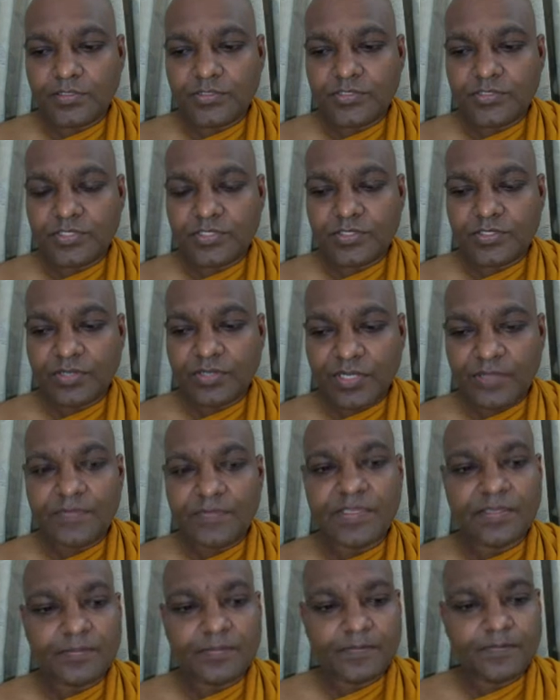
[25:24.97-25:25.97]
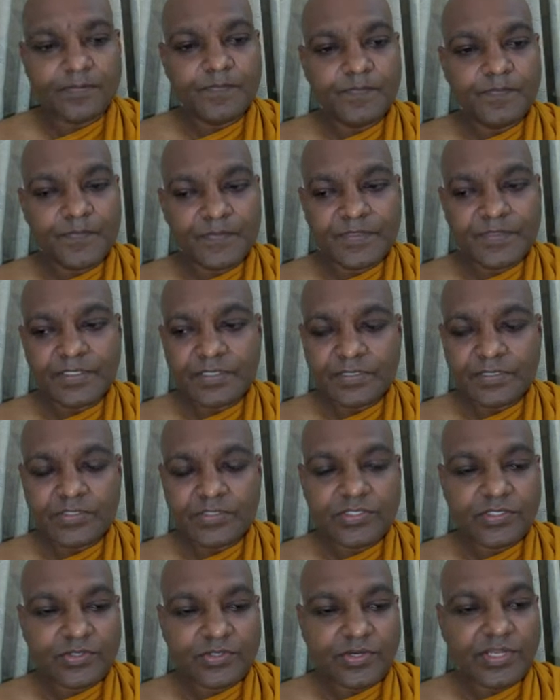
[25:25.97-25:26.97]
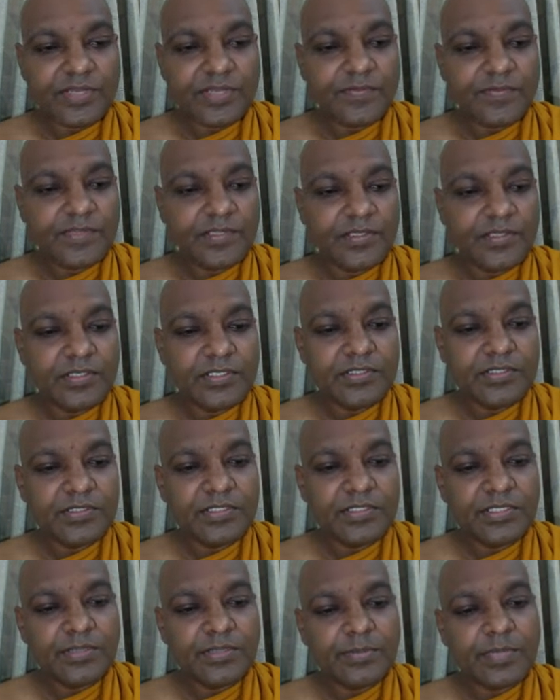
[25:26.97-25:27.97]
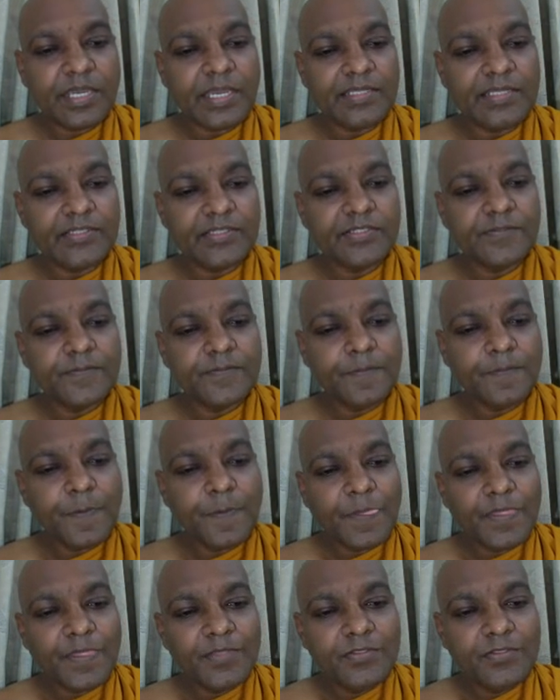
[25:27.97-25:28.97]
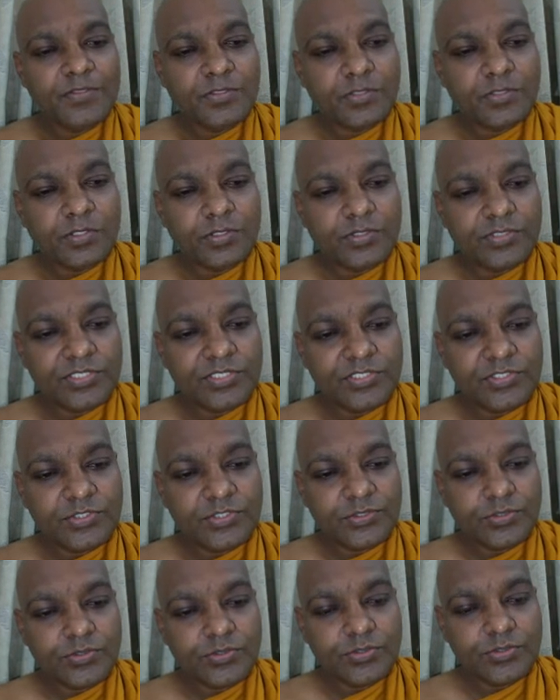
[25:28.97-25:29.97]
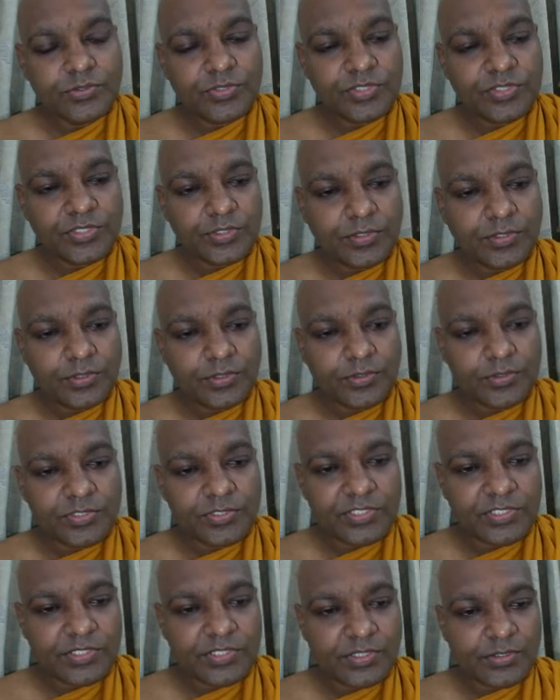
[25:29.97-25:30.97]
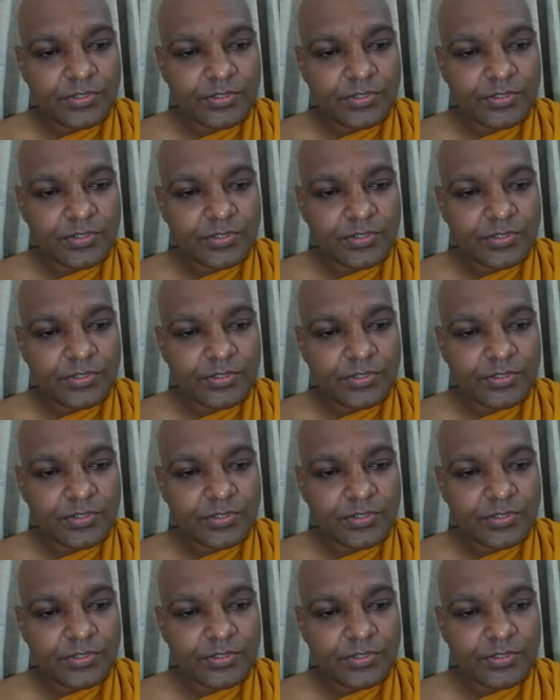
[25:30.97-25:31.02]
craving, is the craving in the mind. So these two, or the